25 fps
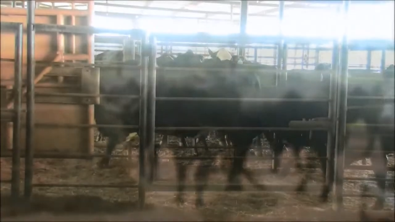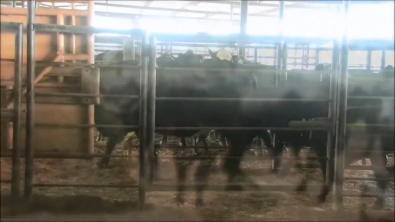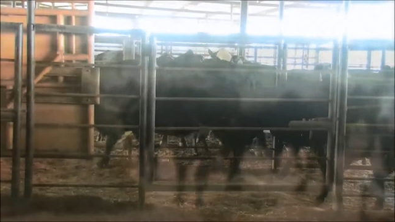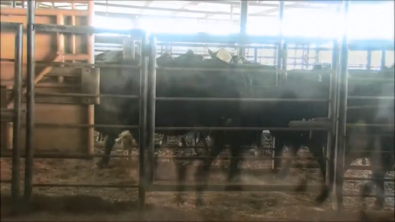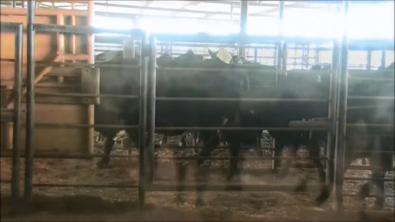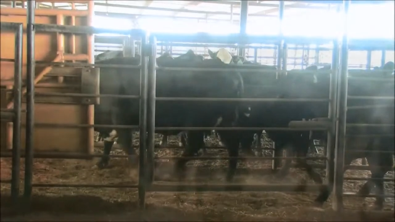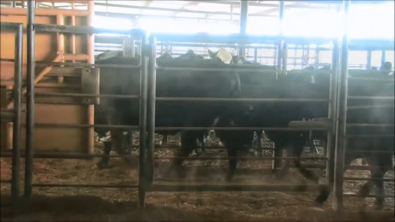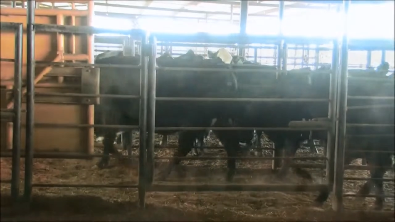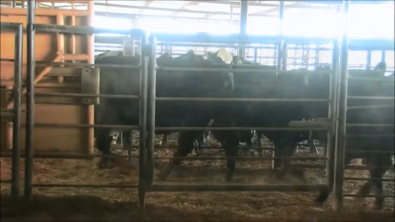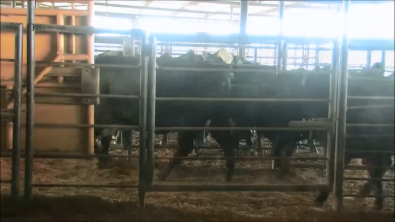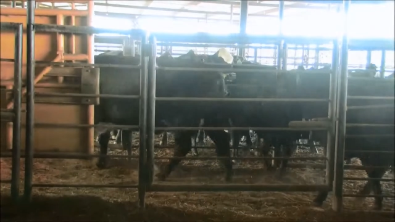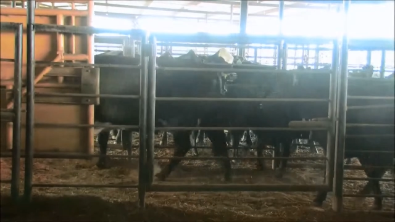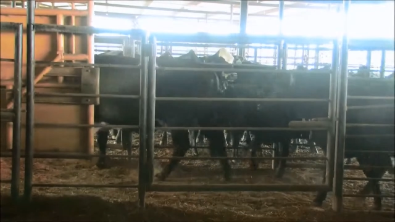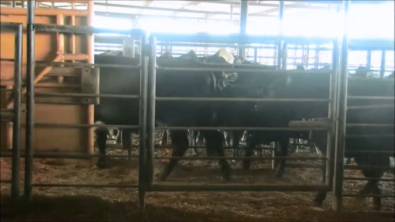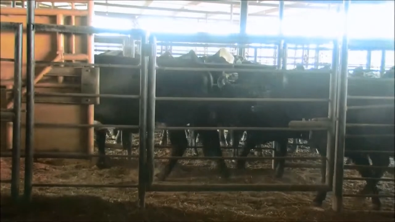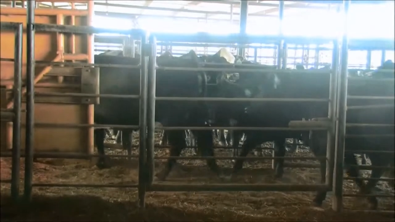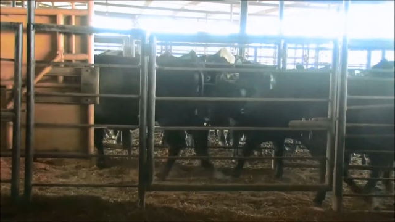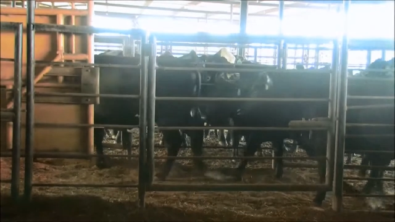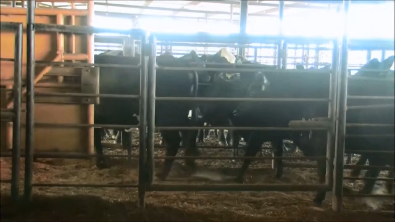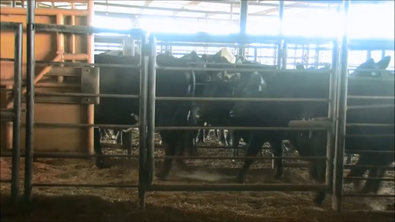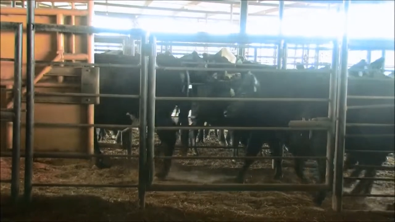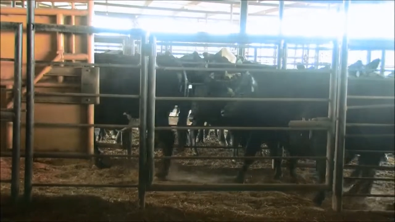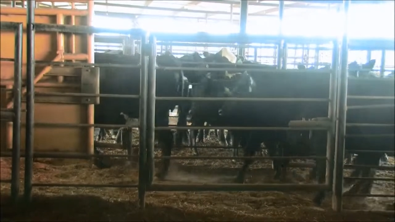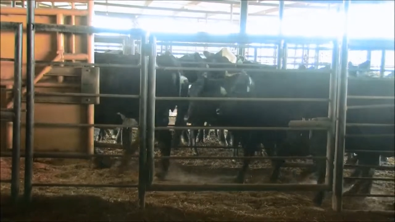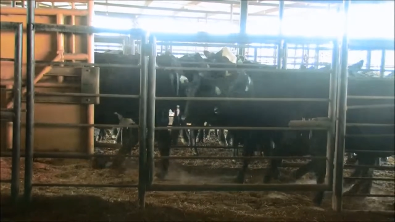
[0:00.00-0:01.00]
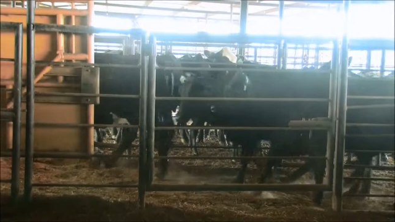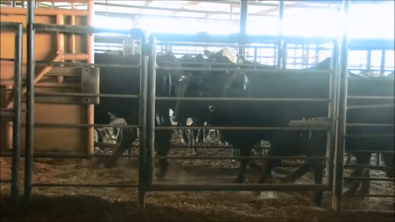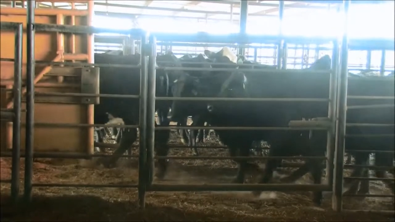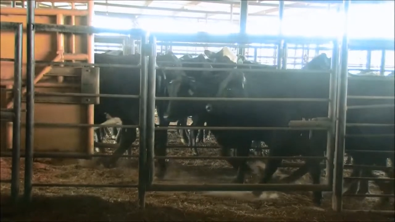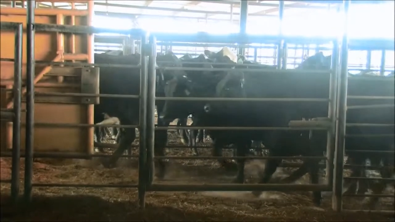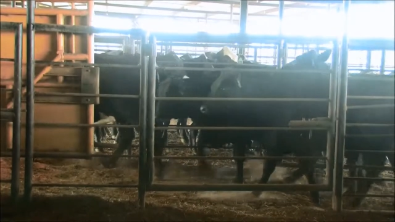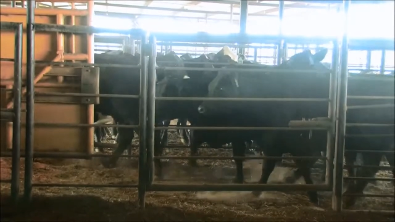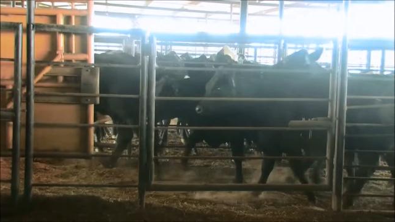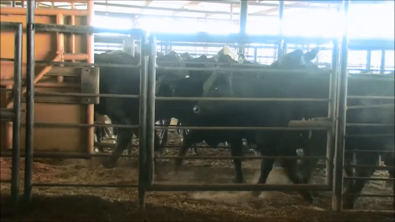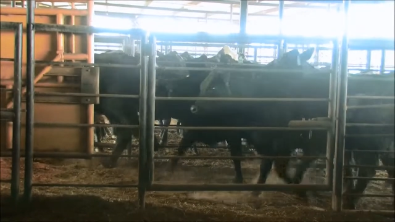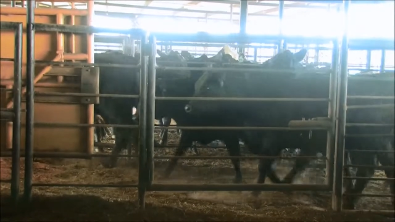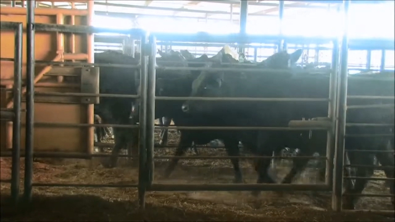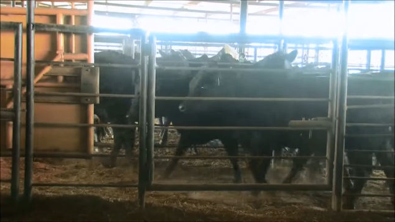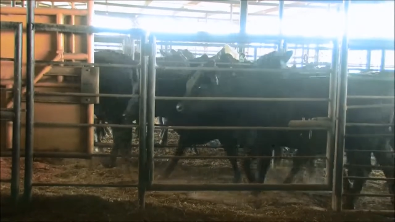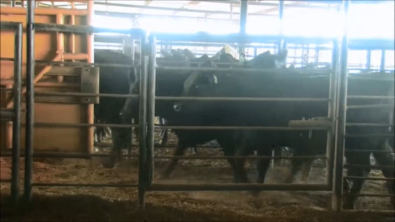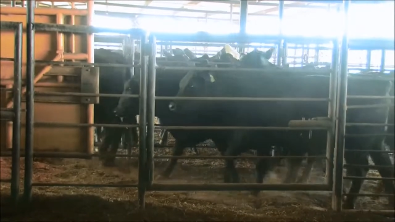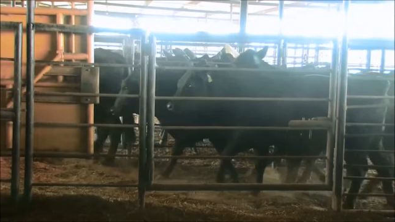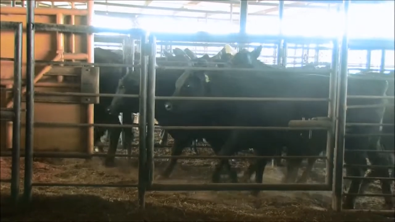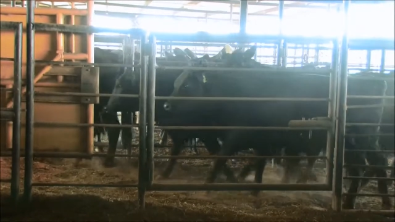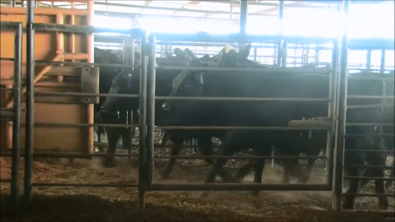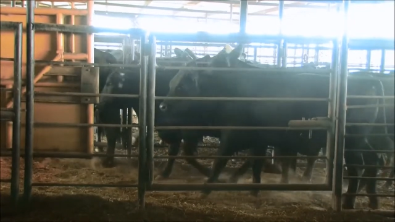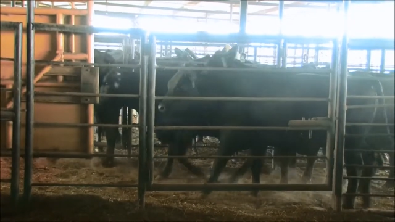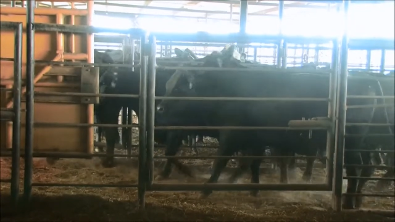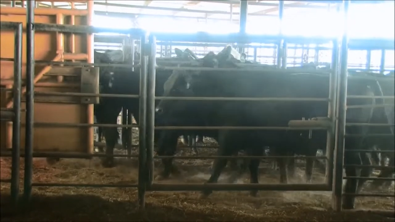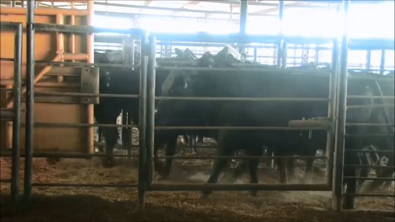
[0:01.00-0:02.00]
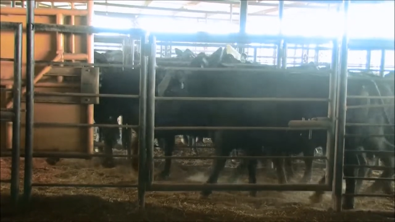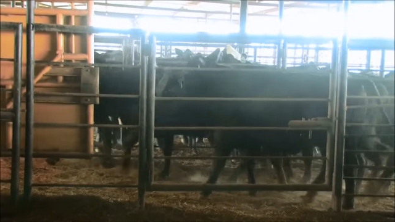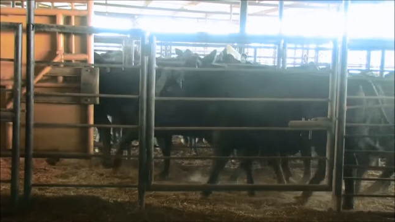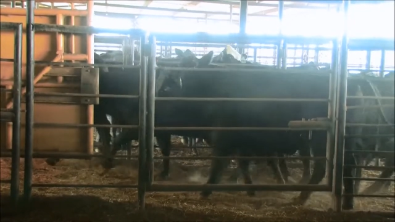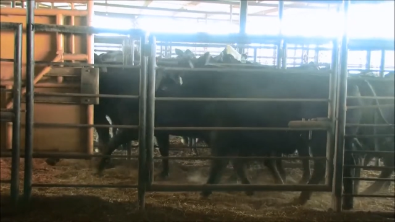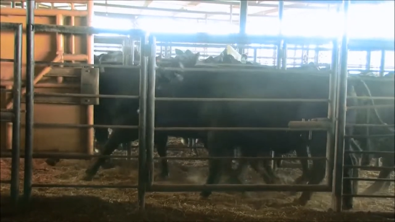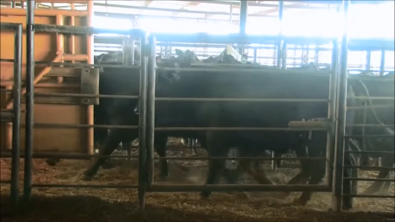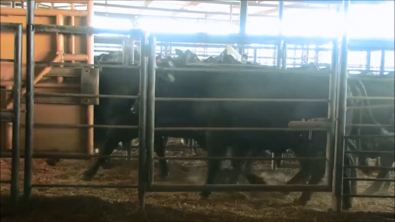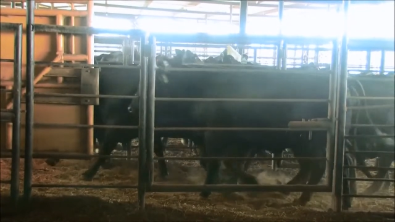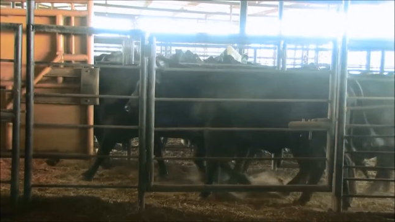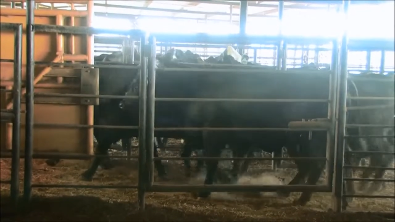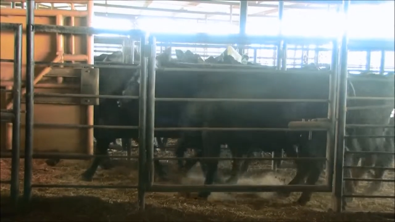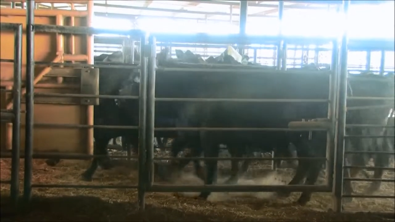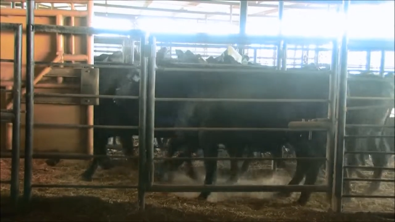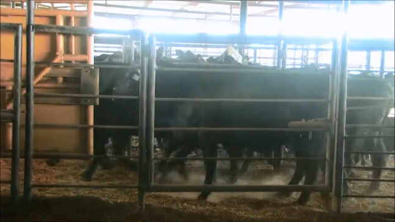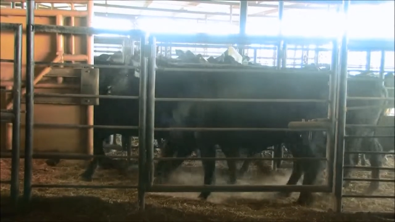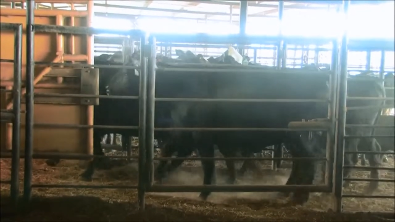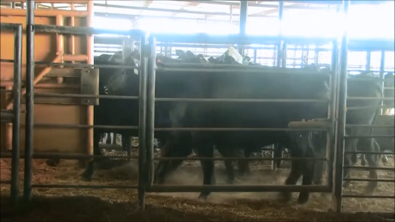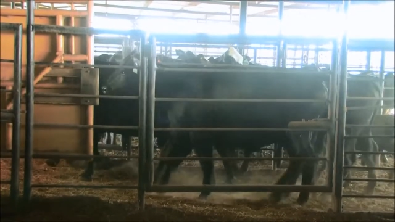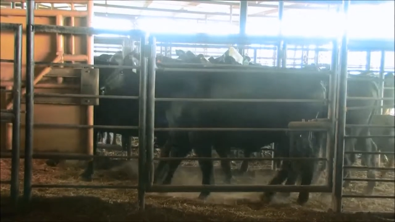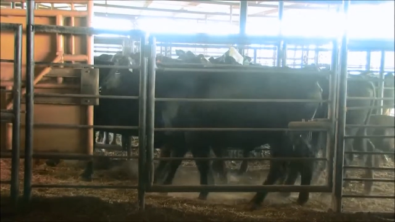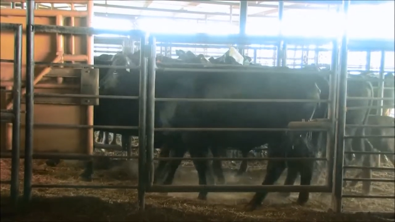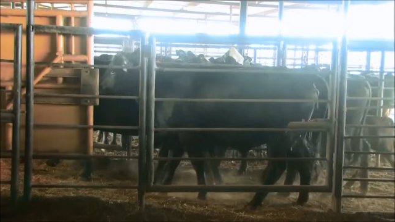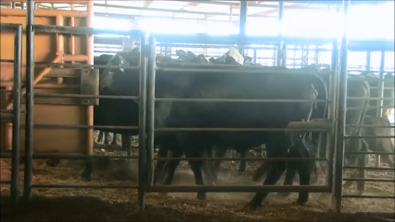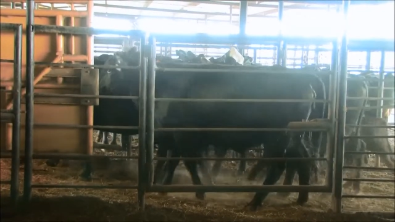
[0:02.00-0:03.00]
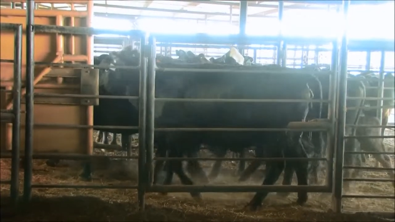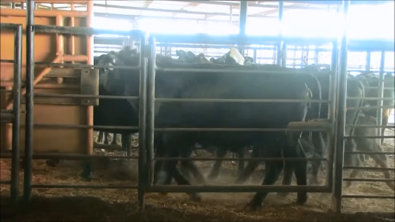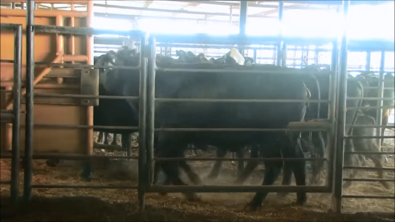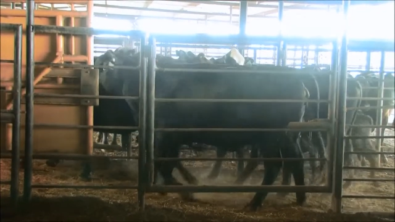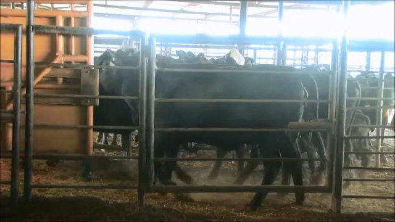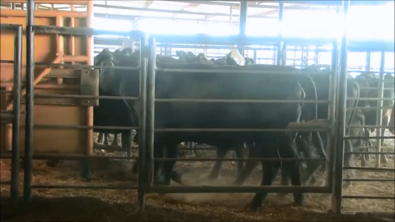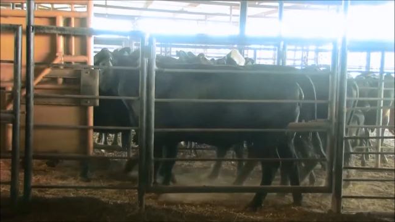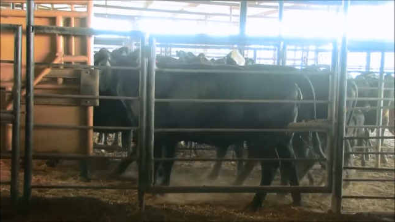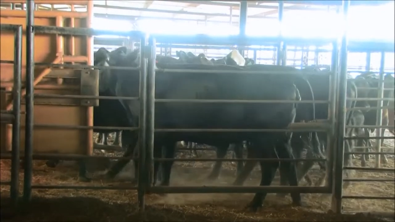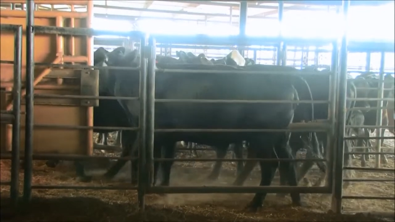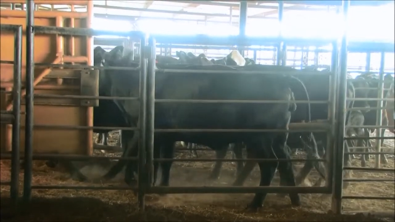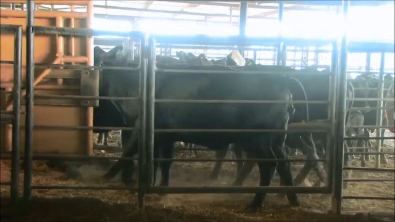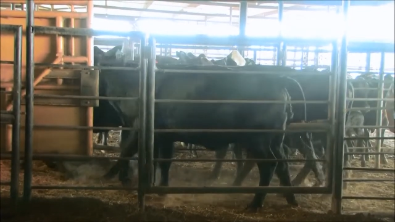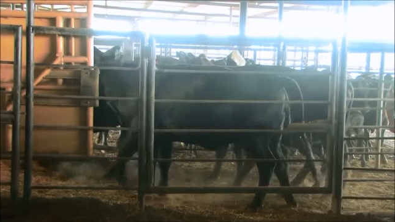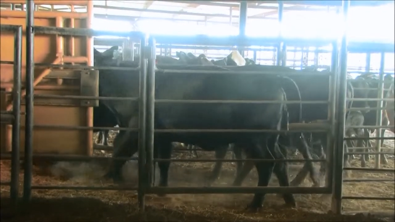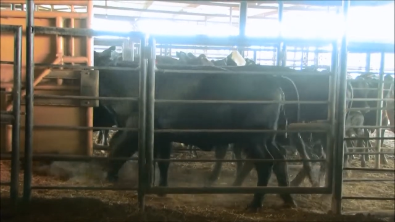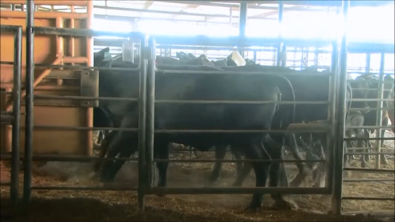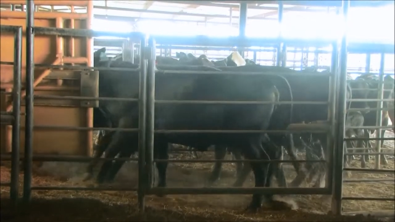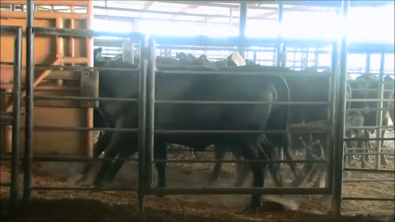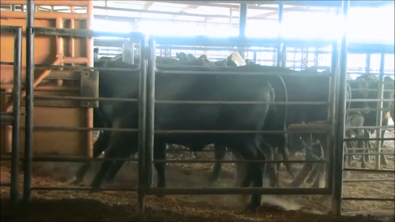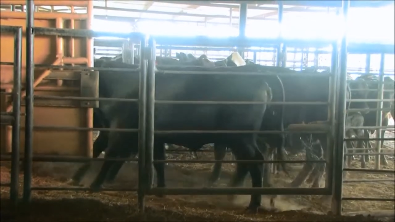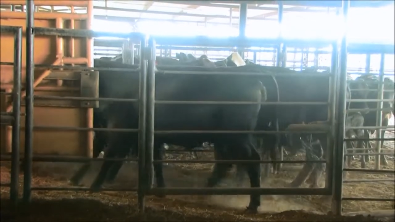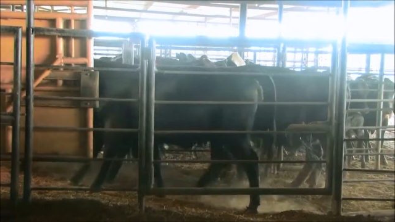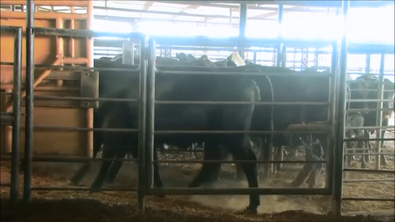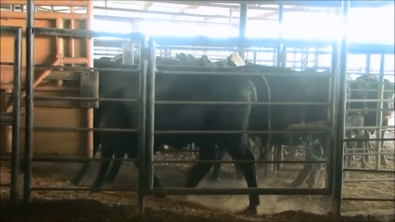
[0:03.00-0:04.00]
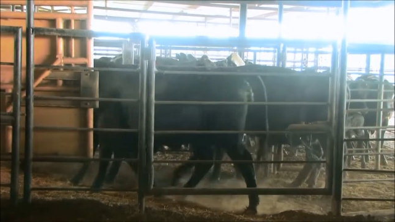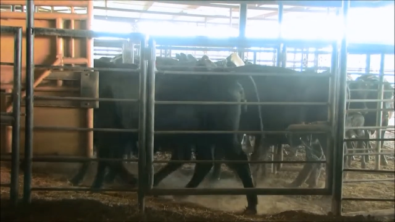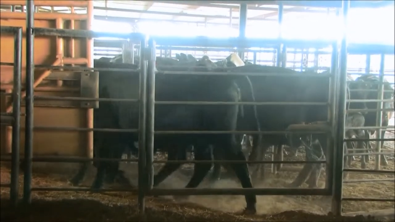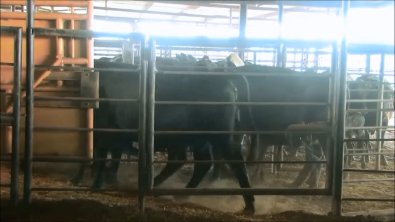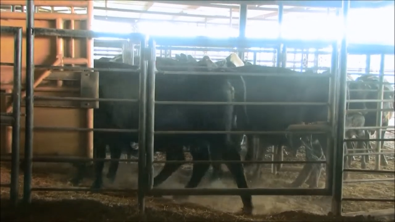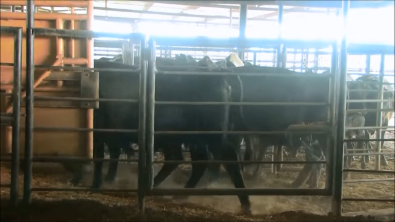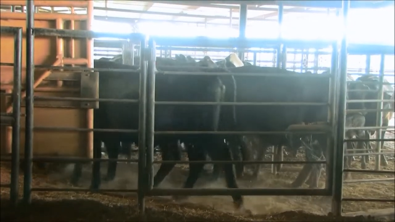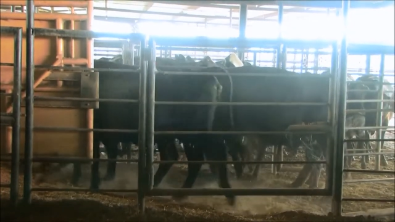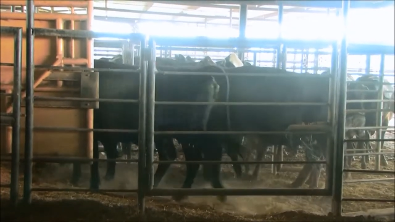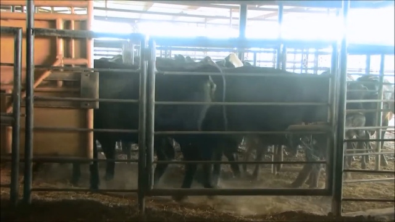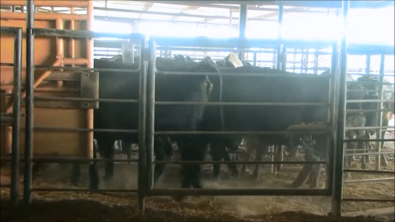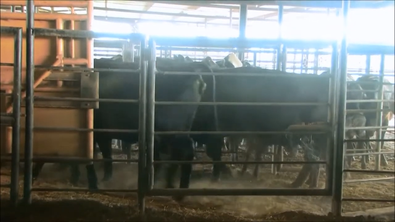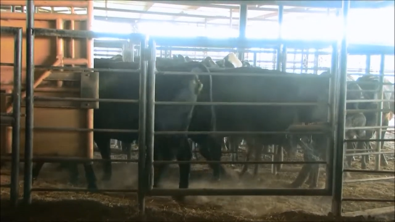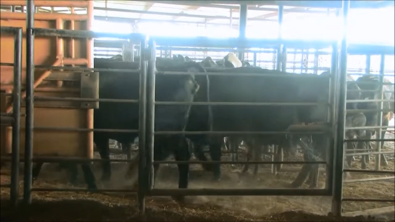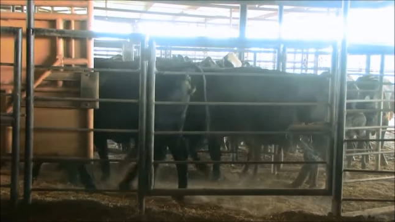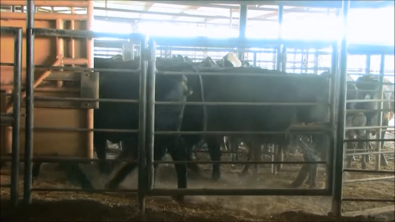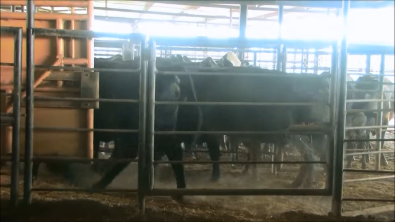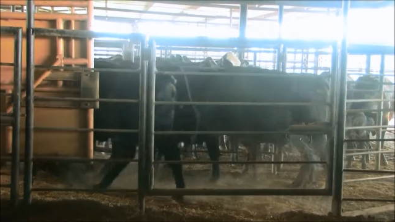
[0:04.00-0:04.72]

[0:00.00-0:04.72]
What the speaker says: Nobody's mouth can be seen.